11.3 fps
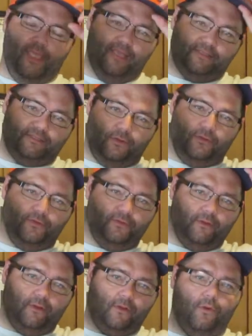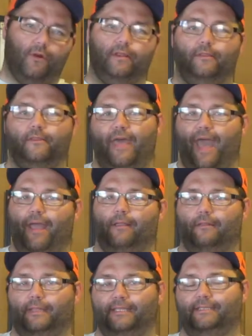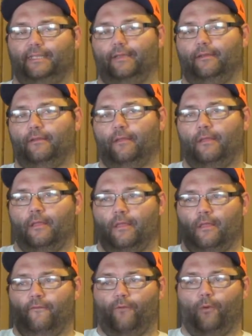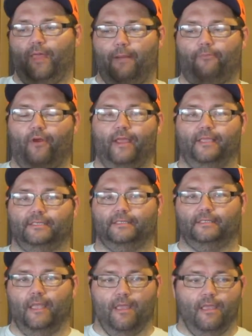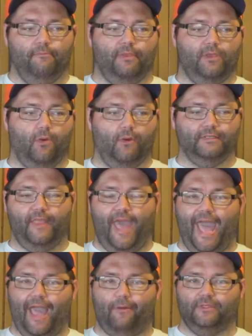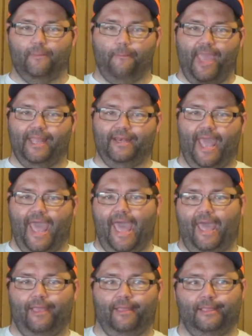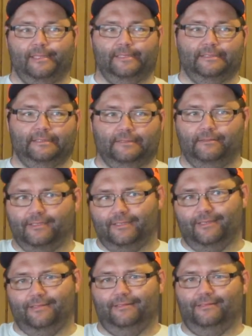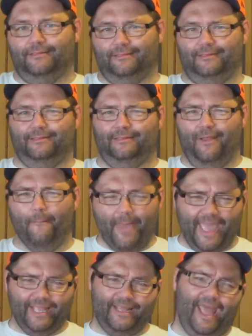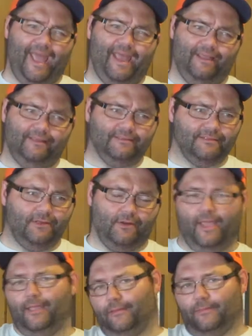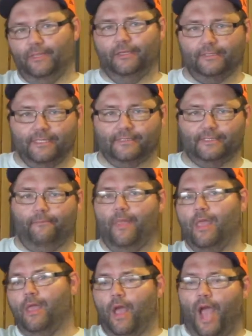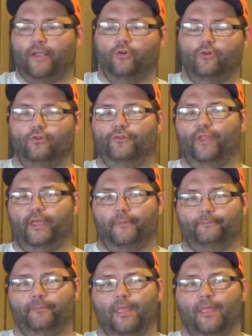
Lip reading: It sold, according to that listing, for that price because the hat was a banned hat. So I said, a banned hat. Okay, let me look this up. I Googled it.